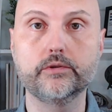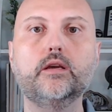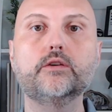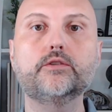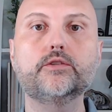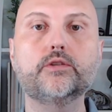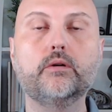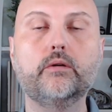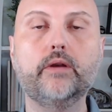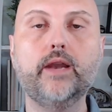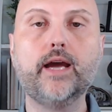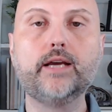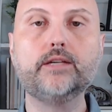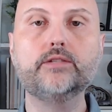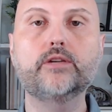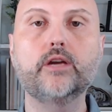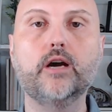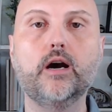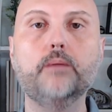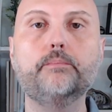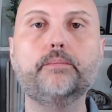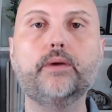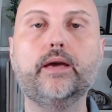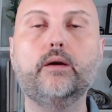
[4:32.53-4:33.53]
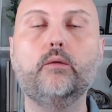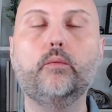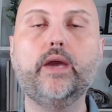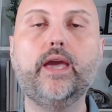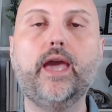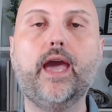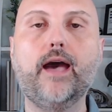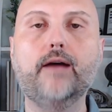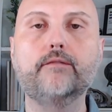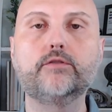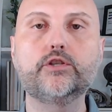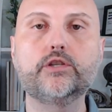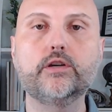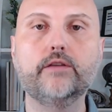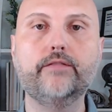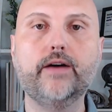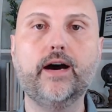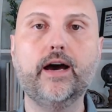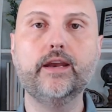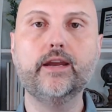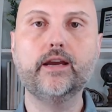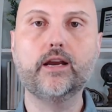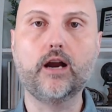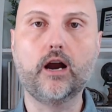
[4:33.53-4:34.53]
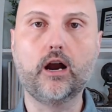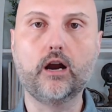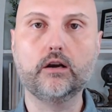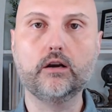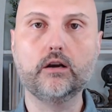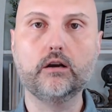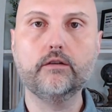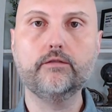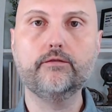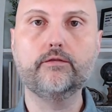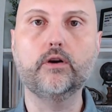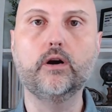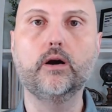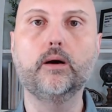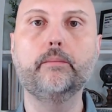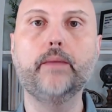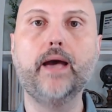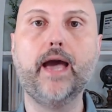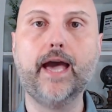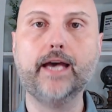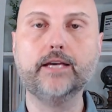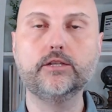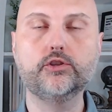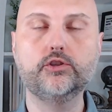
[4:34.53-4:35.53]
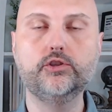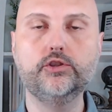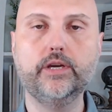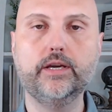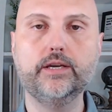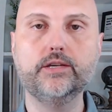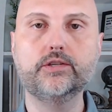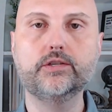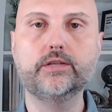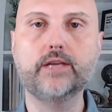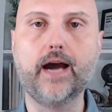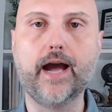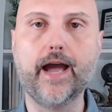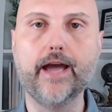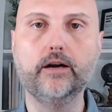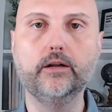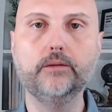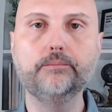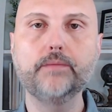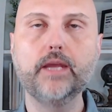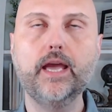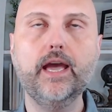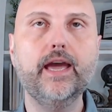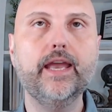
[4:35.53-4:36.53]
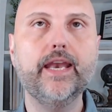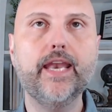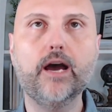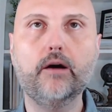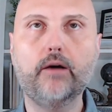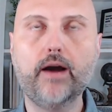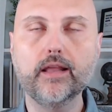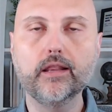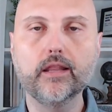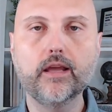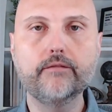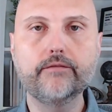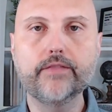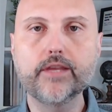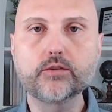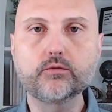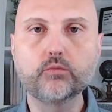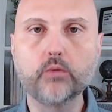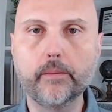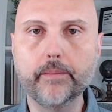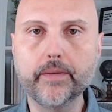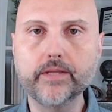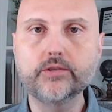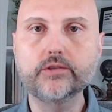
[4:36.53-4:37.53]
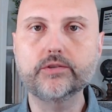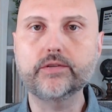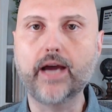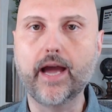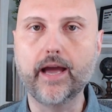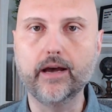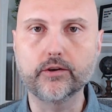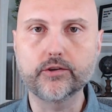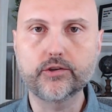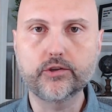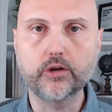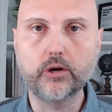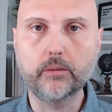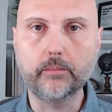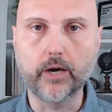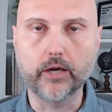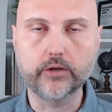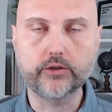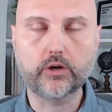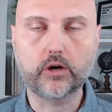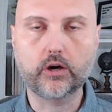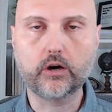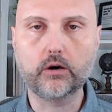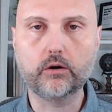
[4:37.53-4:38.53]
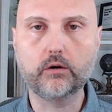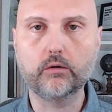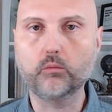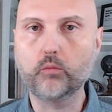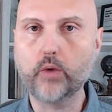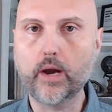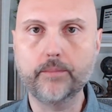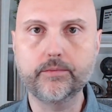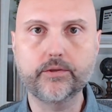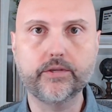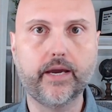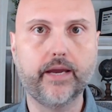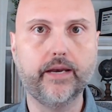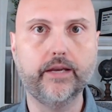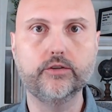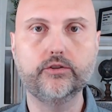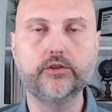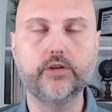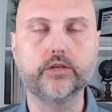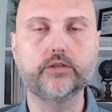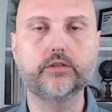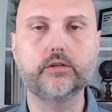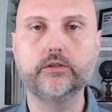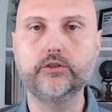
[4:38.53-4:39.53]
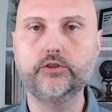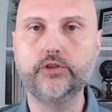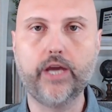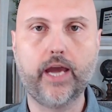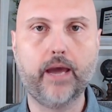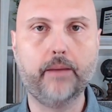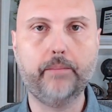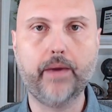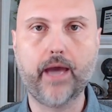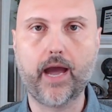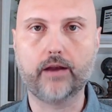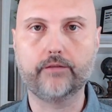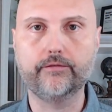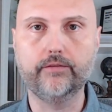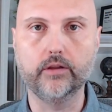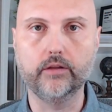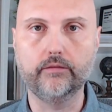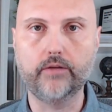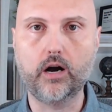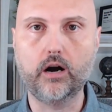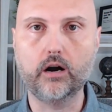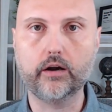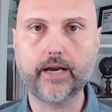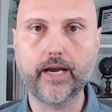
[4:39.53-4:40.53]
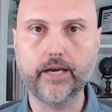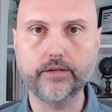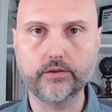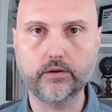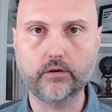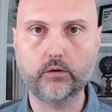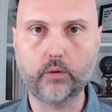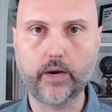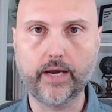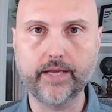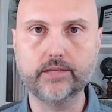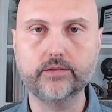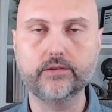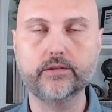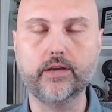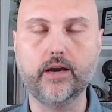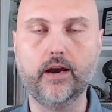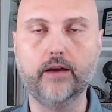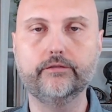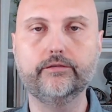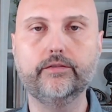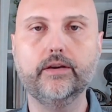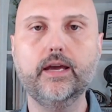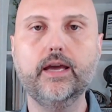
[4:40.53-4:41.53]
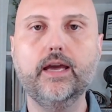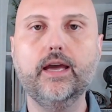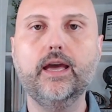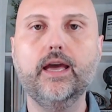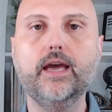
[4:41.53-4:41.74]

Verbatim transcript: So next up, we have Shavonda Gardner from SG Style. Now, I love this woman's style so much. Her website is just jam-packed full of all kinds of great stuff.